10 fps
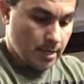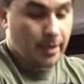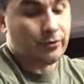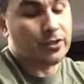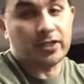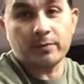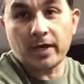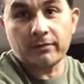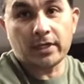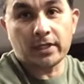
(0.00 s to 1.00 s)
Trust me,
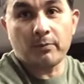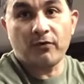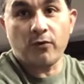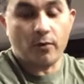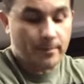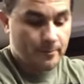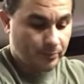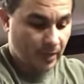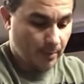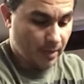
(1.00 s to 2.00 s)
I've done that before.
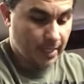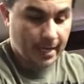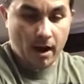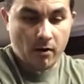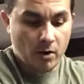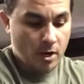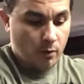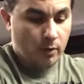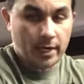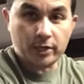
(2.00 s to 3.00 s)
But now
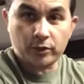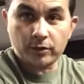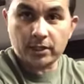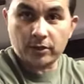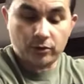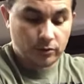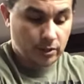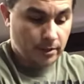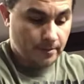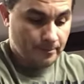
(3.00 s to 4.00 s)
what I do is I use a